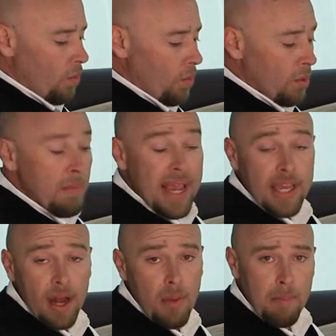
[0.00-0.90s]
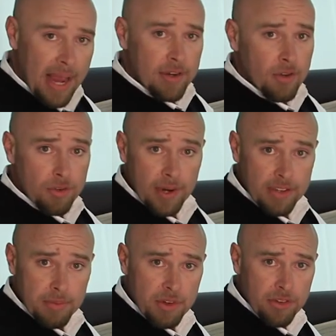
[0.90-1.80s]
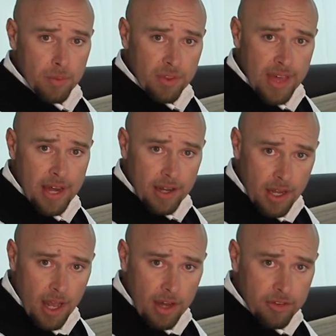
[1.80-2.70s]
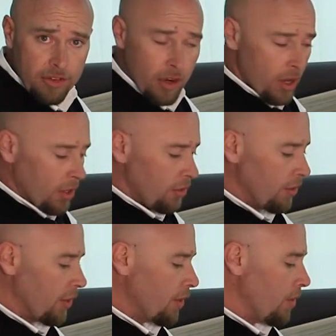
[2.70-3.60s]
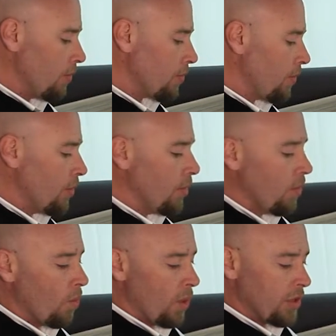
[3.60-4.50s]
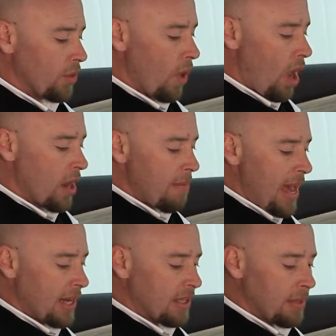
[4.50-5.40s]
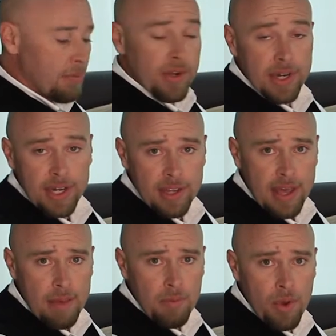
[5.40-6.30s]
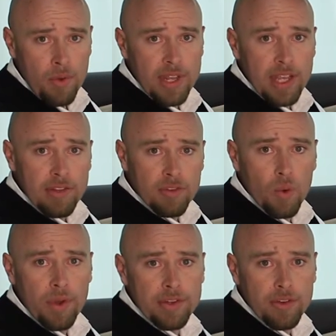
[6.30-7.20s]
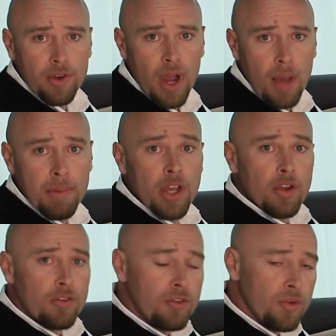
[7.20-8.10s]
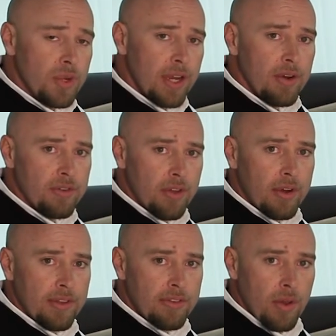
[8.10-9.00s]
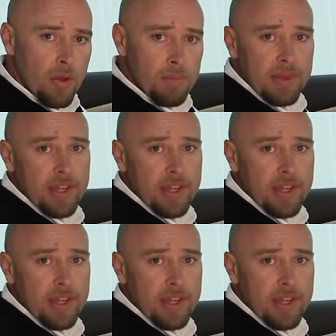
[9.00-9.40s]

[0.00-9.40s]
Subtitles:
would make it a manual transmission without a clutch. You can go through, when you automatically put it into that mode, it's going to drop 2 gears on its own